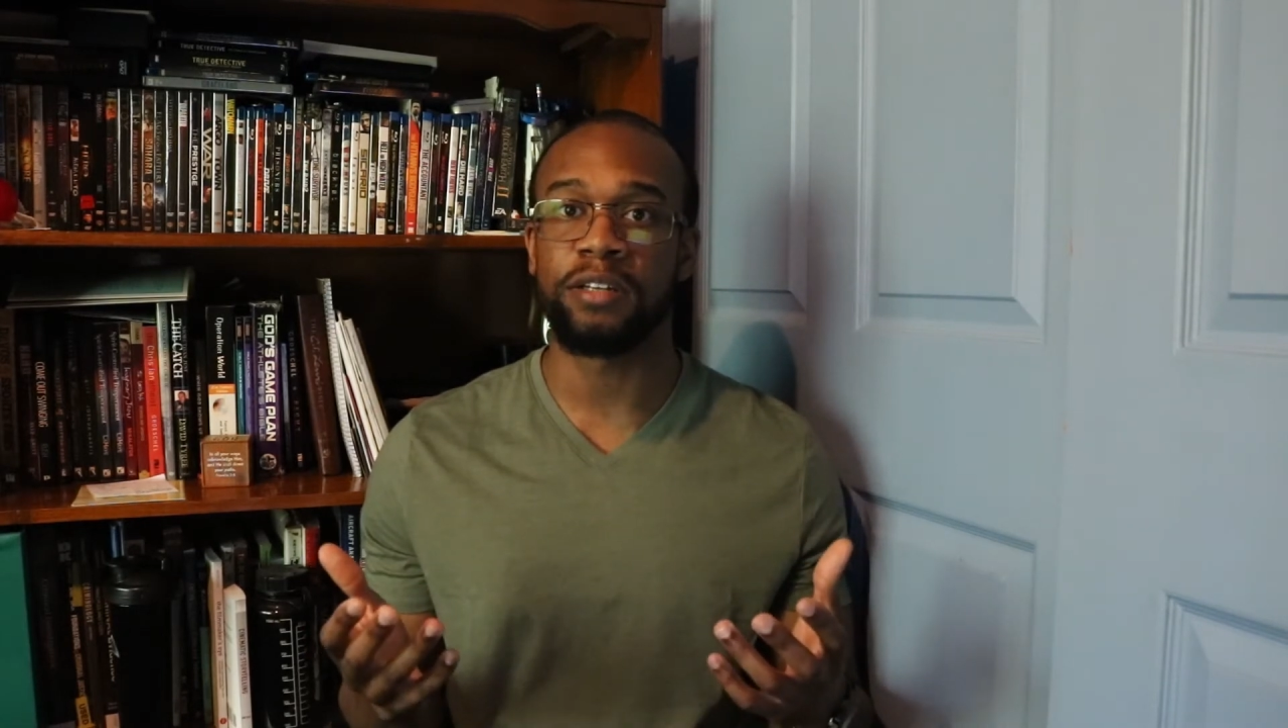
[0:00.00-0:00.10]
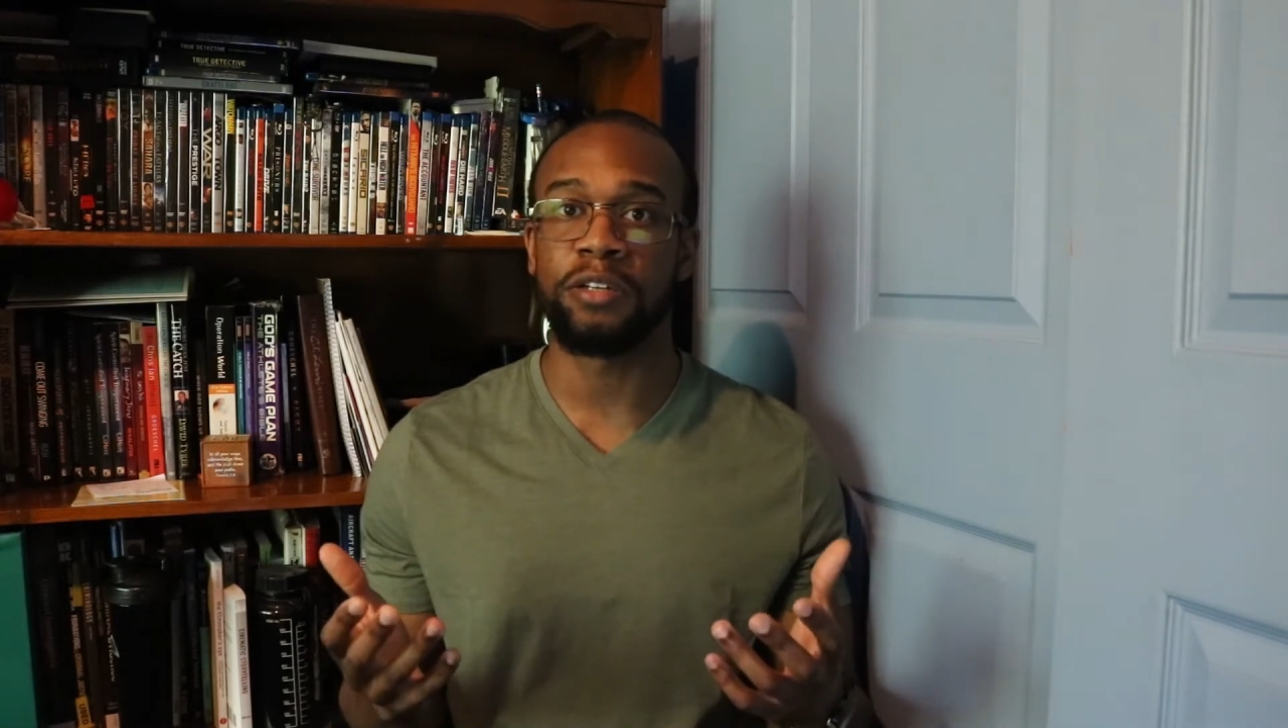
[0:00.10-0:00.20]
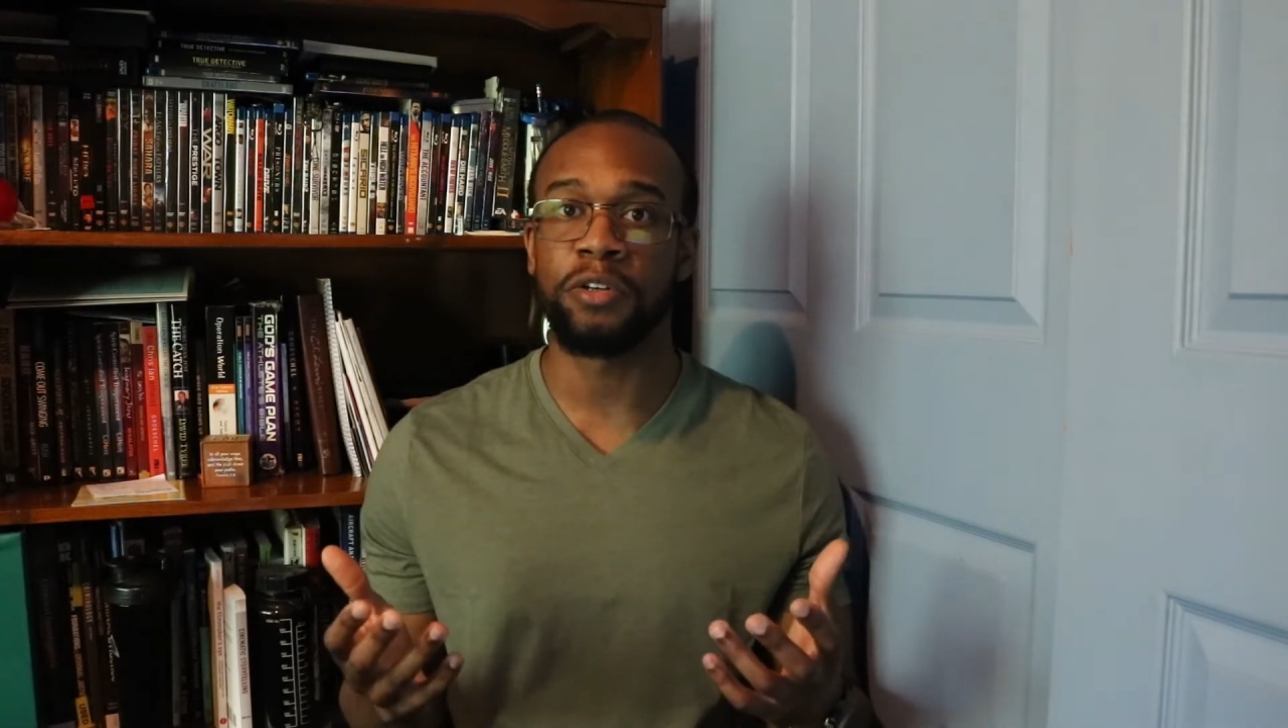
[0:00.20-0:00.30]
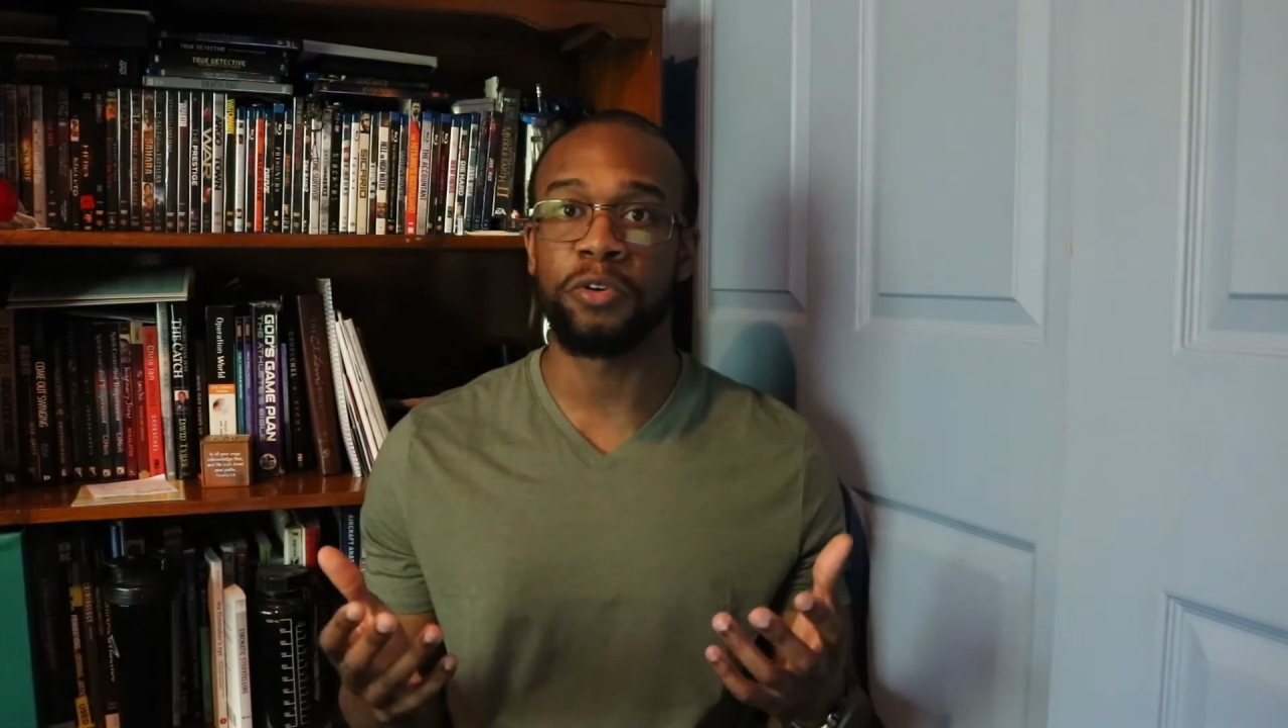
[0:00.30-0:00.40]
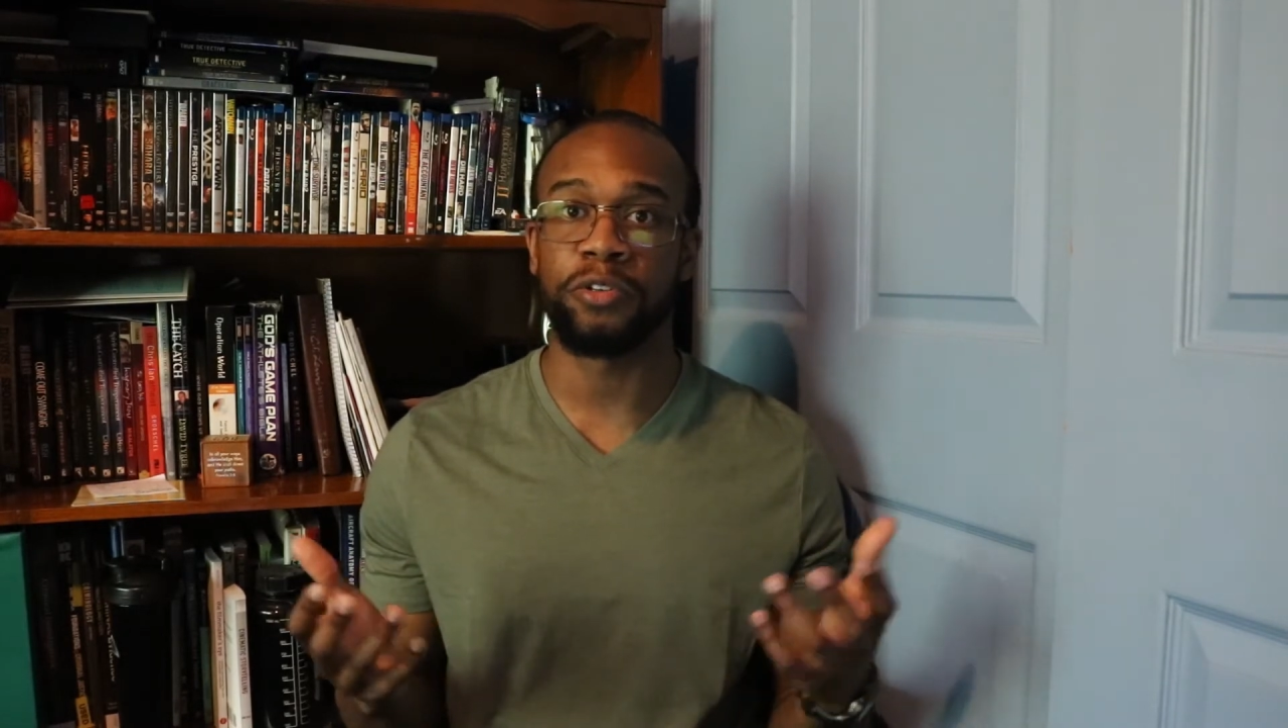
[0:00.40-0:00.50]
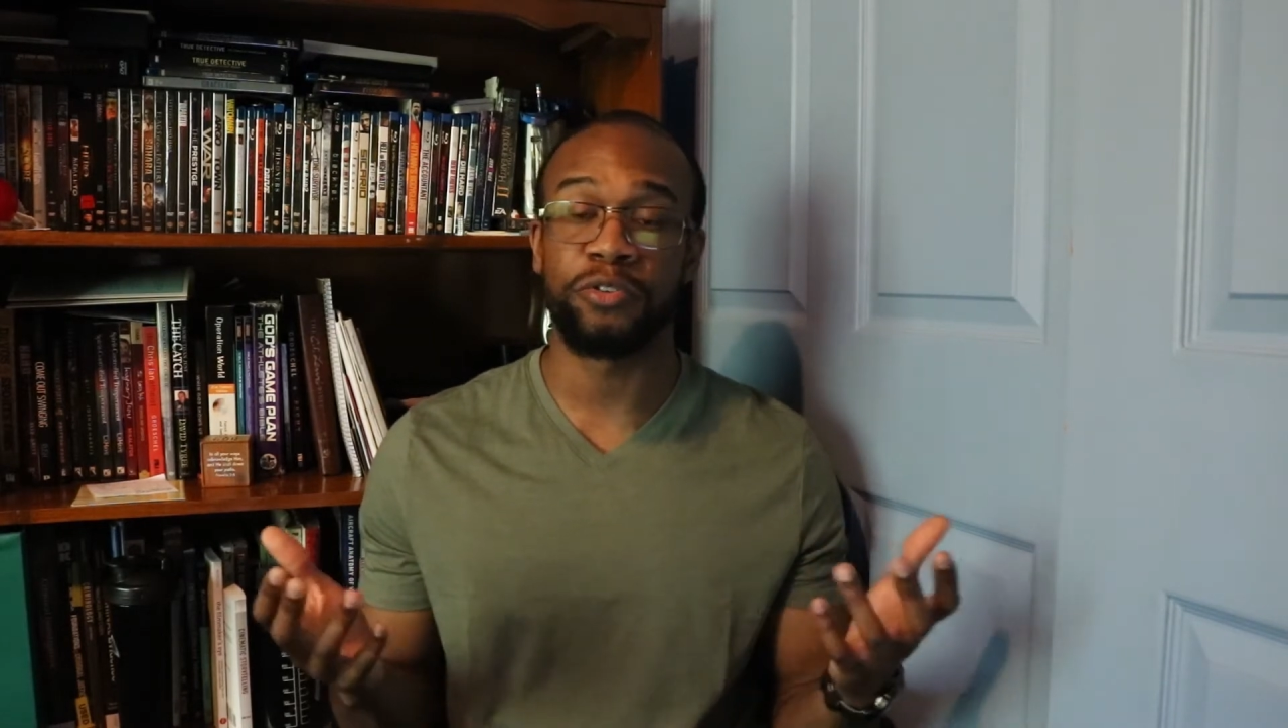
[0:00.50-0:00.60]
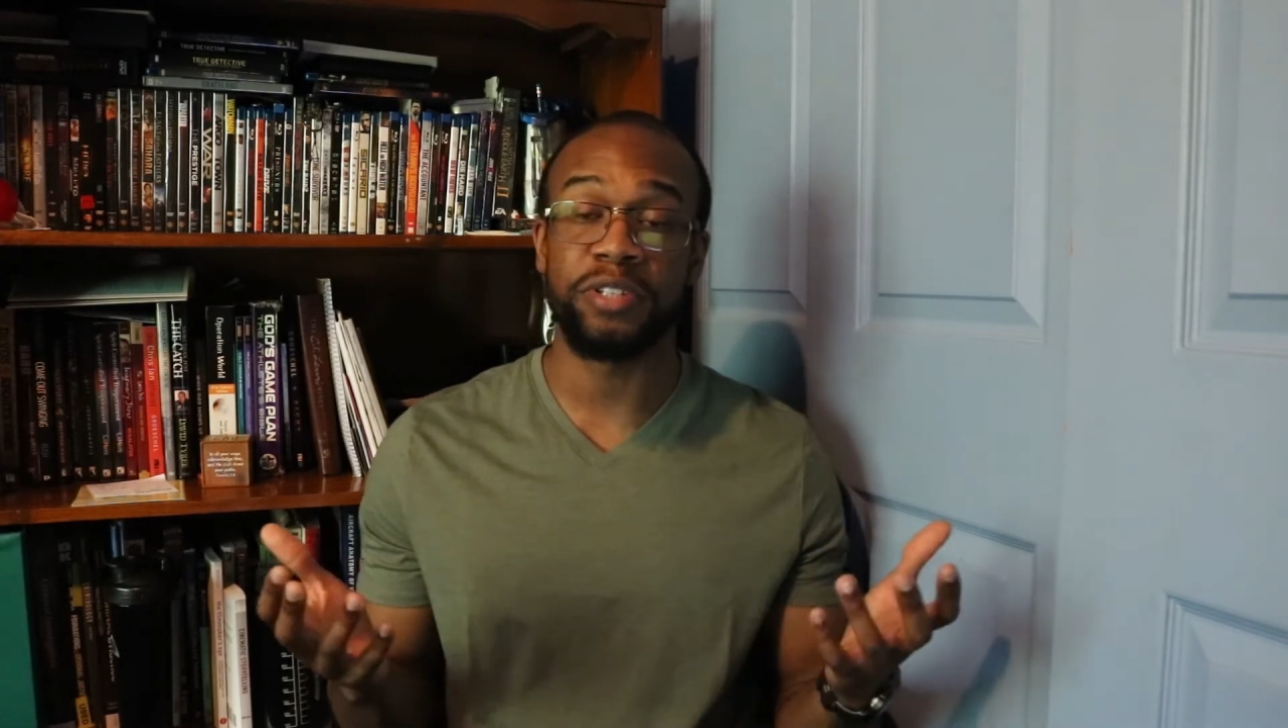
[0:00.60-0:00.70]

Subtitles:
you'll